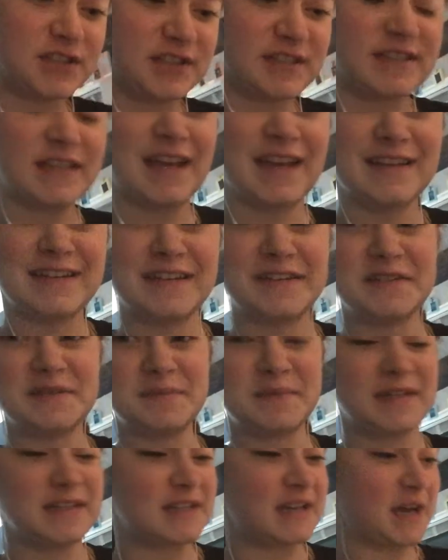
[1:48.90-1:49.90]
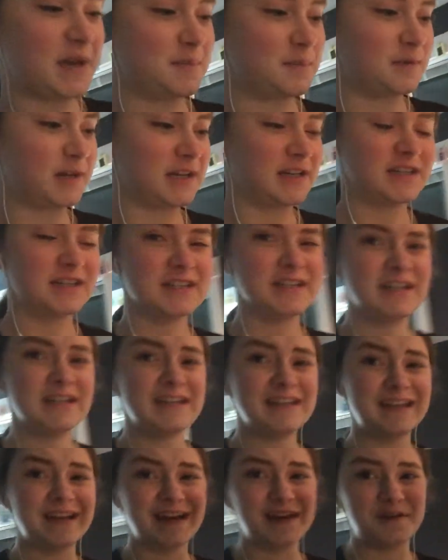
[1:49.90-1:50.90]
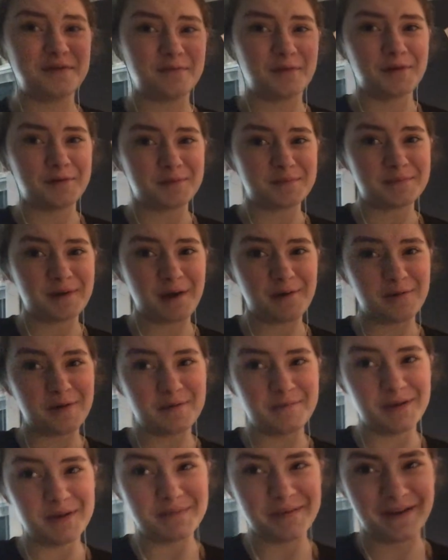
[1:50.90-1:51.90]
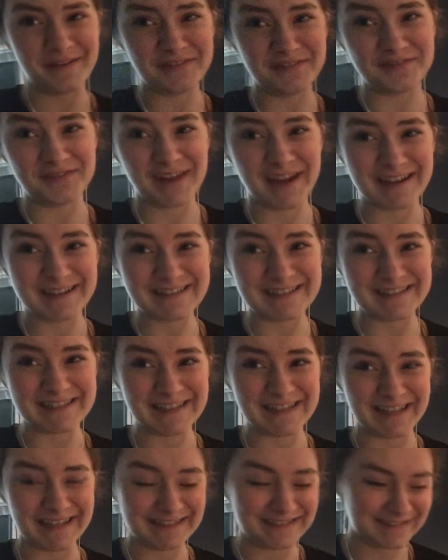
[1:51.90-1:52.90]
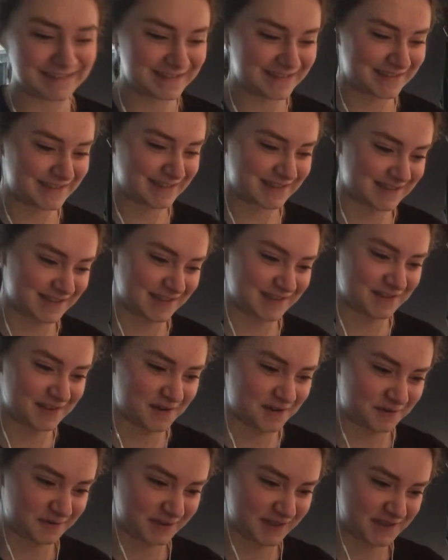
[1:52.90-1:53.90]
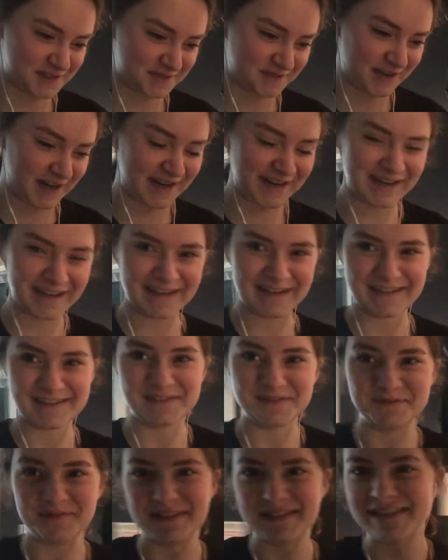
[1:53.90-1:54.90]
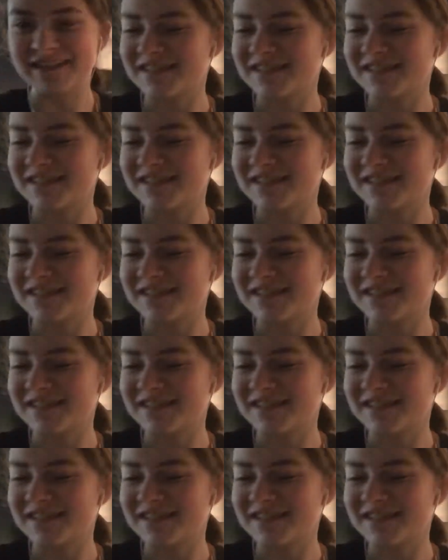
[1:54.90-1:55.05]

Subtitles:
just sat down at my typewriter and wrote a poem about the fact that I didn't know what to write and I didn't want